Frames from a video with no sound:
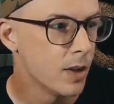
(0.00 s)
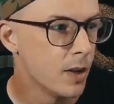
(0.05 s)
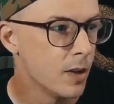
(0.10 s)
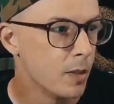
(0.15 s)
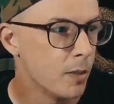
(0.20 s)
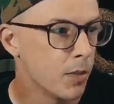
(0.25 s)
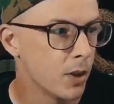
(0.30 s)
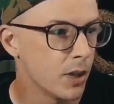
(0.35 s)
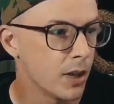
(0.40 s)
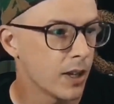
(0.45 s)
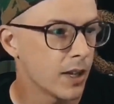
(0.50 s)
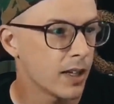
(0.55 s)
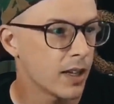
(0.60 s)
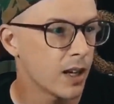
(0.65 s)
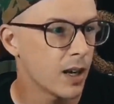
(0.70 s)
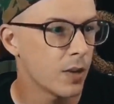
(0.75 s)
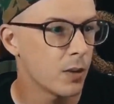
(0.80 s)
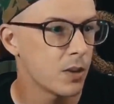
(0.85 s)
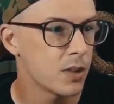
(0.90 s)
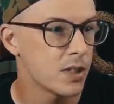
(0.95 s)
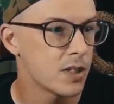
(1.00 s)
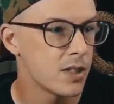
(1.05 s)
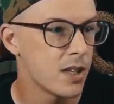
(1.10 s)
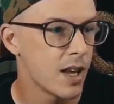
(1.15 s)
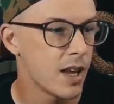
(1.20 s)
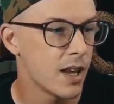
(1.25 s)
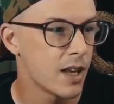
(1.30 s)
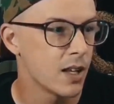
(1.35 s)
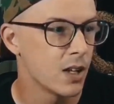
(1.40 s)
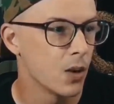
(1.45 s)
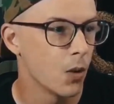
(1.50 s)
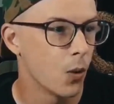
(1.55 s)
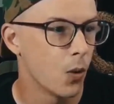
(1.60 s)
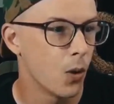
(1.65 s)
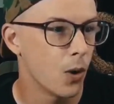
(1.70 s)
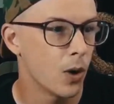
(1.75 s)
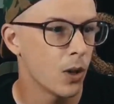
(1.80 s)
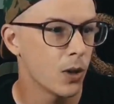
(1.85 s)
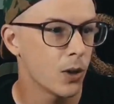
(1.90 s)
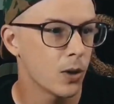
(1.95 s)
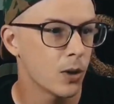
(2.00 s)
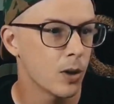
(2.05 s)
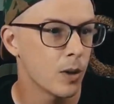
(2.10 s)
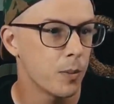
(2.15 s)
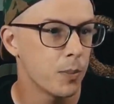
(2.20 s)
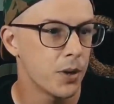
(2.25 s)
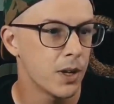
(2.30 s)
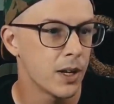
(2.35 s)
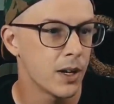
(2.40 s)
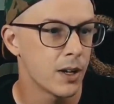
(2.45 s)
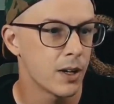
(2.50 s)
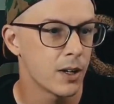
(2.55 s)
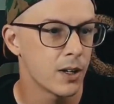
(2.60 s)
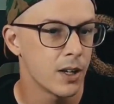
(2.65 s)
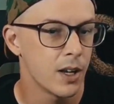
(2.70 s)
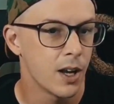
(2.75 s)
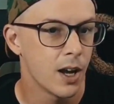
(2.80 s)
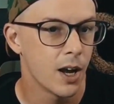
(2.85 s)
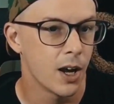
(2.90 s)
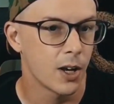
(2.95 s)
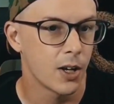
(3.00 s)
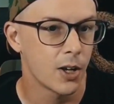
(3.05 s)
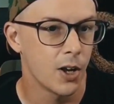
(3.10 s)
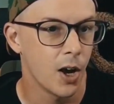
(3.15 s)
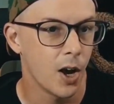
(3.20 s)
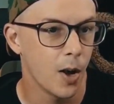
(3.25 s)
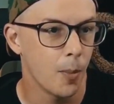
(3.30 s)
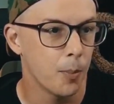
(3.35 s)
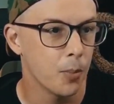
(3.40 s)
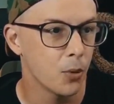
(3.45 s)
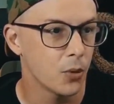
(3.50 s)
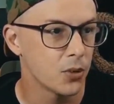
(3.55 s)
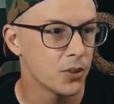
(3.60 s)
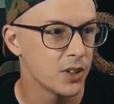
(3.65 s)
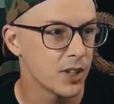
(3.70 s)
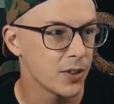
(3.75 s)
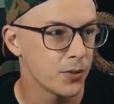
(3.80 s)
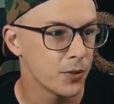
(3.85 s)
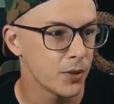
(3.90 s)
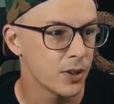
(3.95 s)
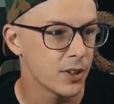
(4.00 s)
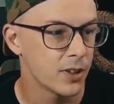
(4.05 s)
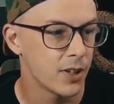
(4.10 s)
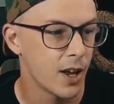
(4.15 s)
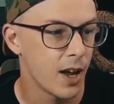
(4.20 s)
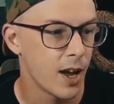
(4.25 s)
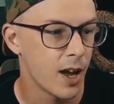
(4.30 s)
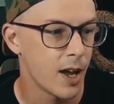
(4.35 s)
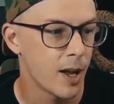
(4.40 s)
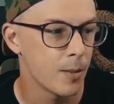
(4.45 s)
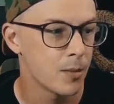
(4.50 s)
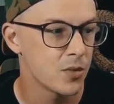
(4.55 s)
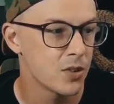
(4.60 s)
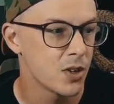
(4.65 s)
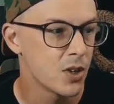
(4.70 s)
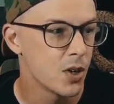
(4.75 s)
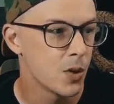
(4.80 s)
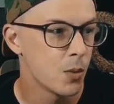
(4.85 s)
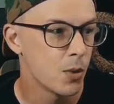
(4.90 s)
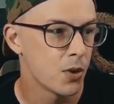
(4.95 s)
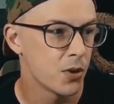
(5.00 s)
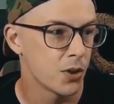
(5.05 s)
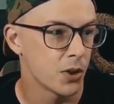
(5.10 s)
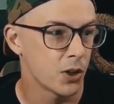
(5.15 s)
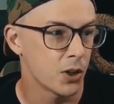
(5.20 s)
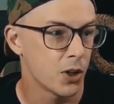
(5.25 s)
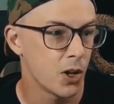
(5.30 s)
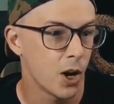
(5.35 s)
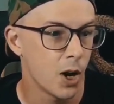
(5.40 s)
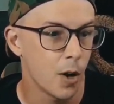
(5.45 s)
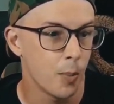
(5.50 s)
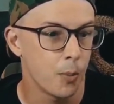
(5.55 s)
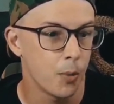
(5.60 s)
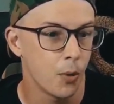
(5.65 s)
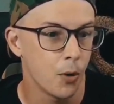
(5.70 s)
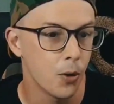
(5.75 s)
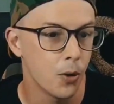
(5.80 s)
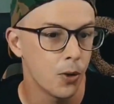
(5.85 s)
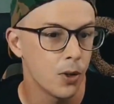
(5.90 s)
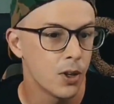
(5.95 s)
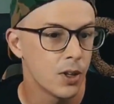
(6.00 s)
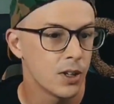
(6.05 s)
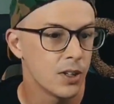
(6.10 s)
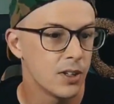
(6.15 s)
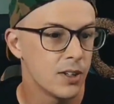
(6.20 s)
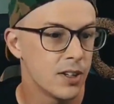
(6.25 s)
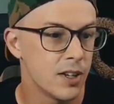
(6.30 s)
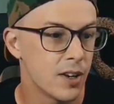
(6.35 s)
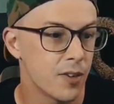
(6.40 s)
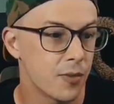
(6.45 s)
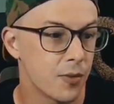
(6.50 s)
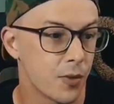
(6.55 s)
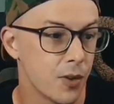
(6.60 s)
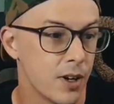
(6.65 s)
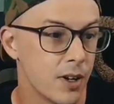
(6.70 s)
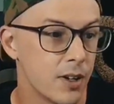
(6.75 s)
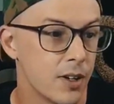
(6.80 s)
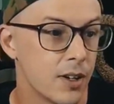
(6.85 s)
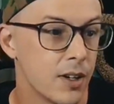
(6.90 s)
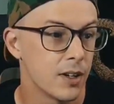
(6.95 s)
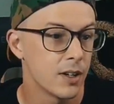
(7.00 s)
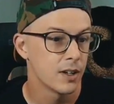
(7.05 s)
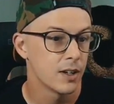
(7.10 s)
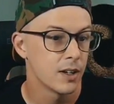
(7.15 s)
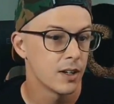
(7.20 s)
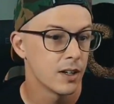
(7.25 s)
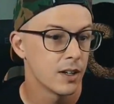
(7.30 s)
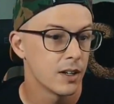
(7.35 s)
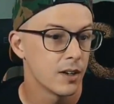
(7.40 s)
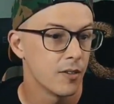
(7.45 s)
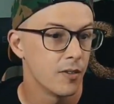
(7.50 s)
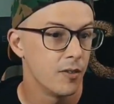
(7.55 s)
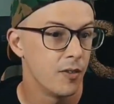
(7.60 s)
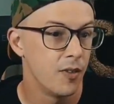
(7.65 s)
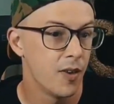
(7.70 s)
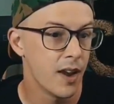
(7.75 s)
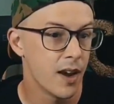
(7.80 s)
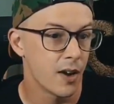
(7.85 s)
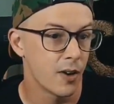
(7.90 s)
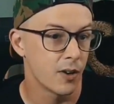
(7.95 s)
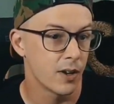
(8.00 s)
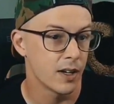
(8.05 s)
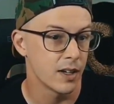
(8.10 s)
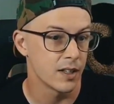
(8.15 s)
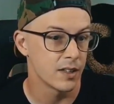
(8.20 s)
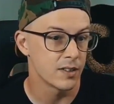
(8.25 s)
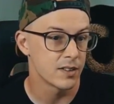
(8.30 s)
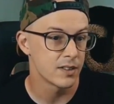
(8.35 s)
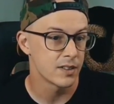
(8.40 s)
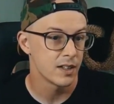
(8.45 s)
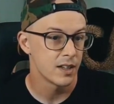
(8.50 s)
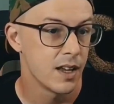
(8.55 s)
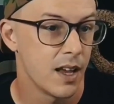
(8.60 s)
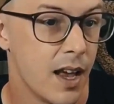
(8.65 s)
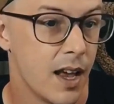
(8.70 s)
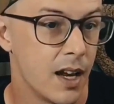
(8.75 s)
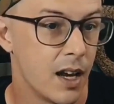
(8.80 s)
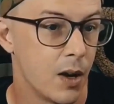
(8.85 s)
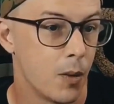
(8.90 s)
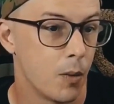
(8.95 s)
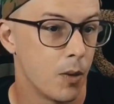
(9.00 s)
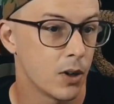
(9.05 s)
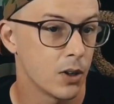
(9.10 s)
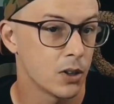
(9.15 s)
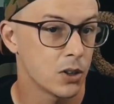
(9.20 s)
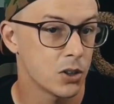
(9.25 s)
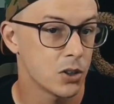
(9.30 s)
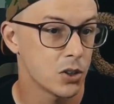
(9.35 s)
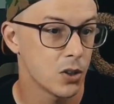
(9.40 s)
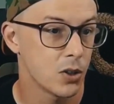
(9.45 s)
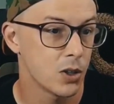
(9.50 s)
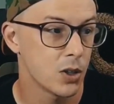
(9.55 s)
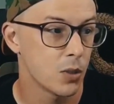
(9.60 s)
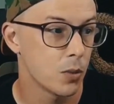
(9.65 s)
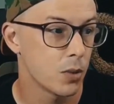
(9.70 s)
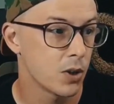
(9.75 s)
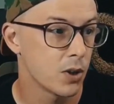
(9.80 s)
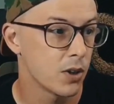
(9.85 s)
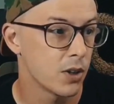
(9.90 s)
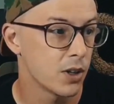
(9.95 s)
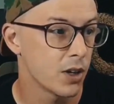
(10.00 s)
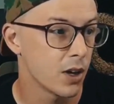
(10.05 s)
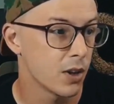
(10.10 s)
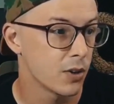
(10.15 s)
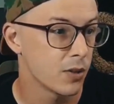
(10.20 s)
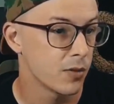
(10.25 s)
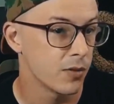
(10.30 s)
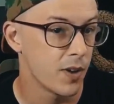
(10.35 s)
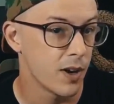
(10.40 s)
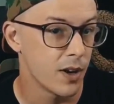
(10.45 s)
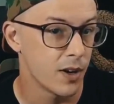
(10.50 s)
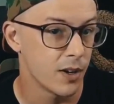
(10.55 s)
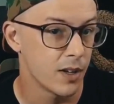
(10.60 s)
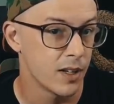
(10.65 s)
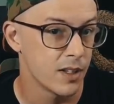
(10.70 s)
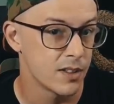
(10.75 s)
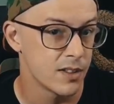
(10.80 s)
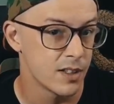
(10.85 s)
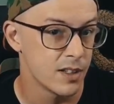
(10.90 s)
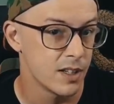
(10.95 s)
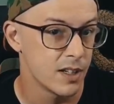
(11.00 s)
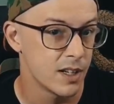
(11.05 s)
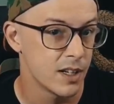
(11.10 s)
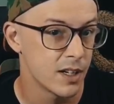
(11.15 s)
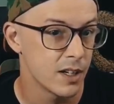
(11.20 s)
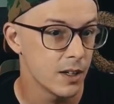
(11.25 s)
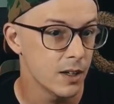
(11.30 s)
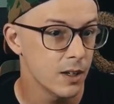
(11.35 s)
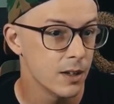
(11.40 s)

But like I was saying, Euler appeared a couple different times with a couple different variants. And I want to show you one of the other variants in here.